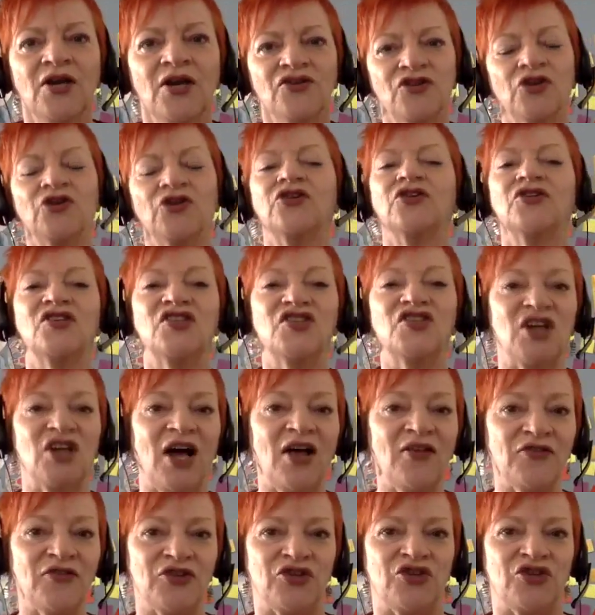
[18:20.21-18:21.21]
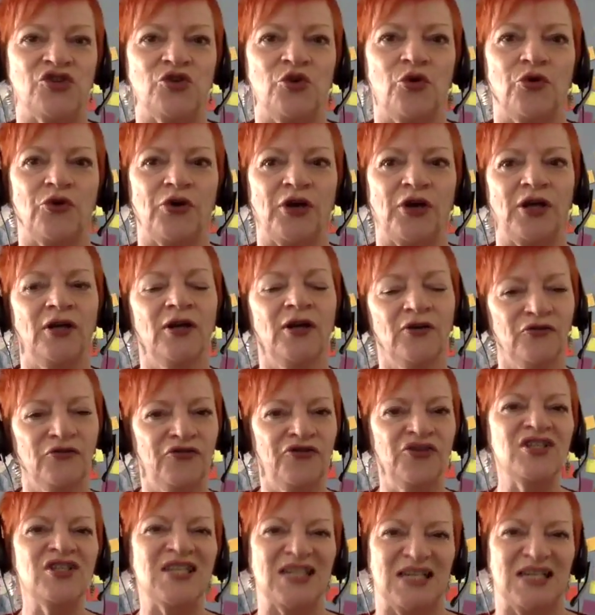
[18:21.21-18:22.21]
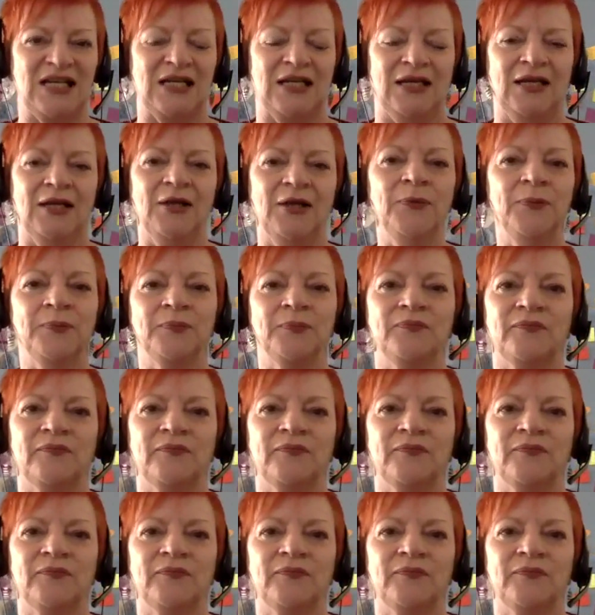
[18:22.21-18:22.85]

So you can start the story physically